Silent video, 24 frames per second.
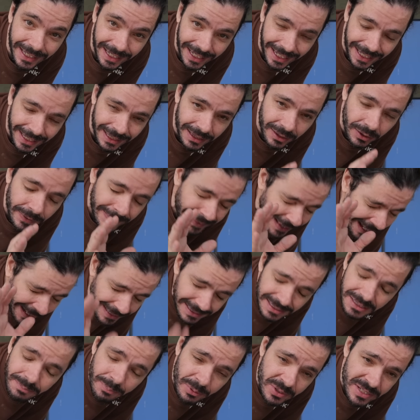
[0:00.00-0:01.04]
And
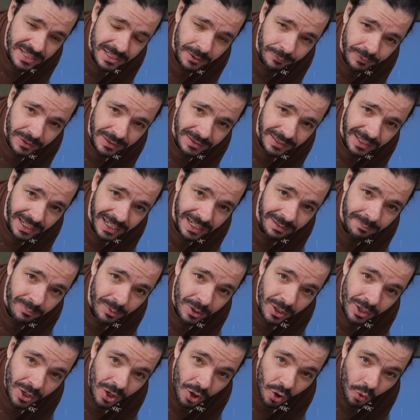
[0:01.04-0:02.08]
90% of the time,
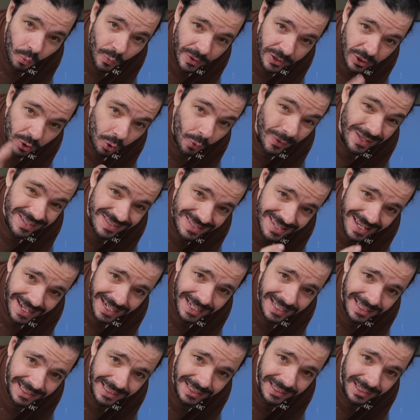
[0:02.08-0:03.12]
we know
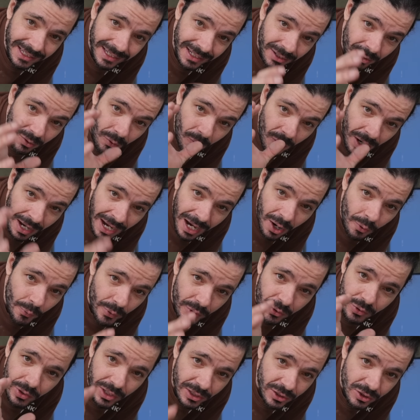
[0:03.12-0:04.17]
exactly how
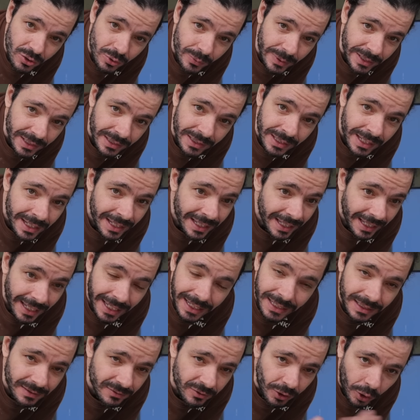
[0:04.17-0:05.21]
we're gonna do it
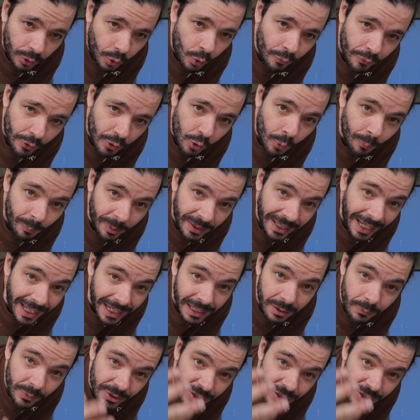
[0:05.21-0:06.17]
and it's not overcomplicated.